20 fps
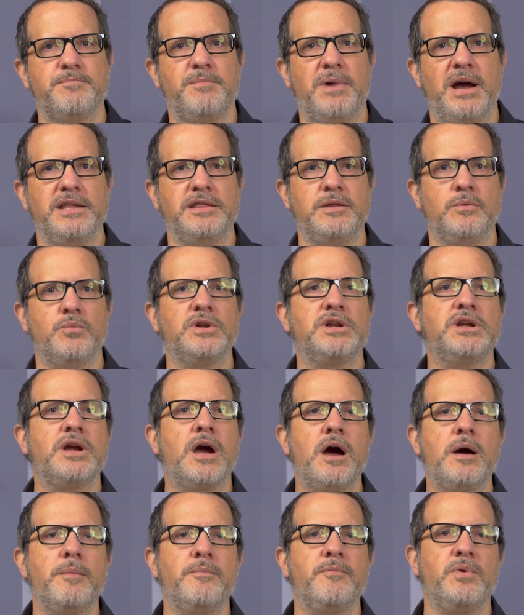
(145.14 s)
of mind that would
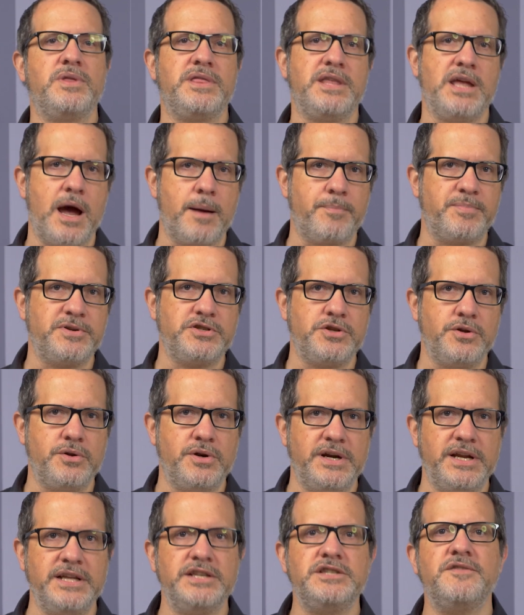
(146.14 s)
come with the
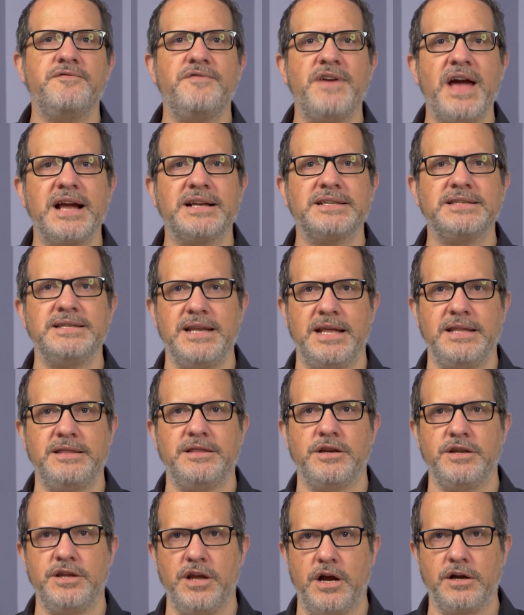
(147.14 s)
opportunity to vaccinate
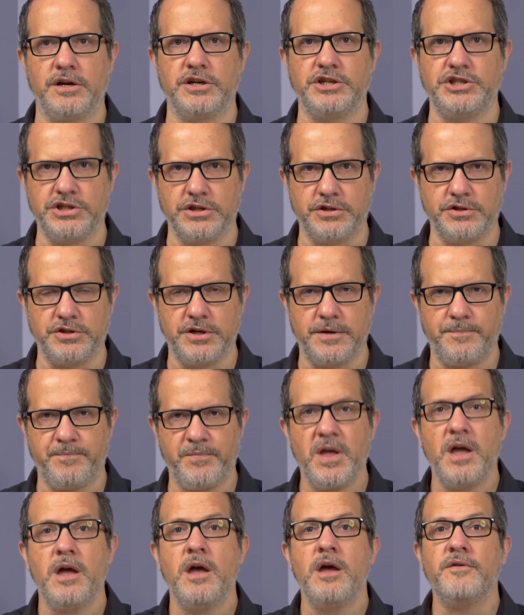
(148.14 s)
their younger children.
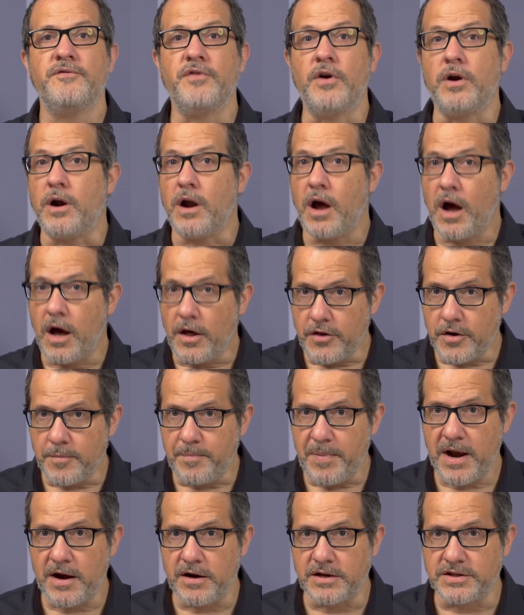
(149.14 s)
For other
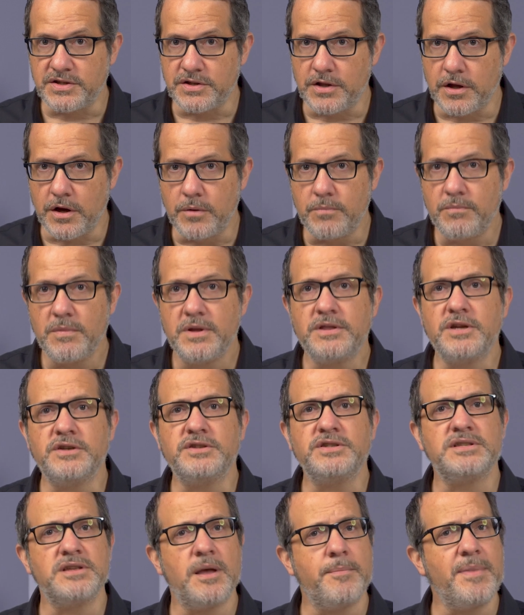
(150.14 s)
parents, though,
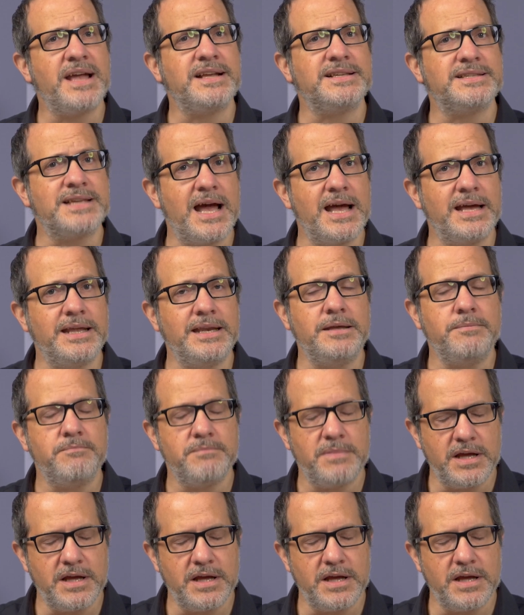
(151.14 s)
there's some anxiety